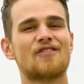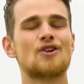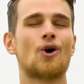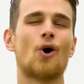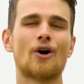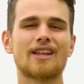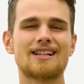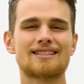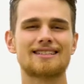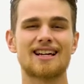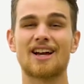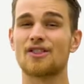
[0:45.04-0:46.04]
and for your
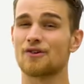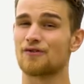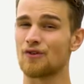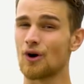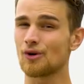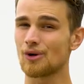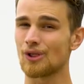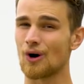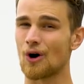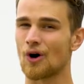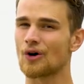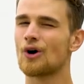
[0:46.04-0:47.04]
audience to either follow
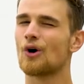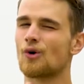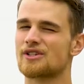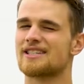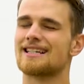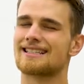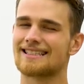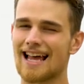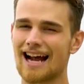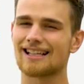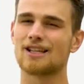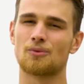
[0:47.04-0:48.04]
along or see
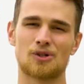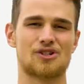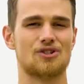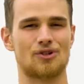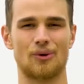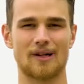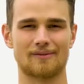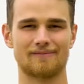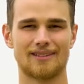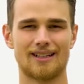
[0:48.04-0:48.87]
exactly what you're doing.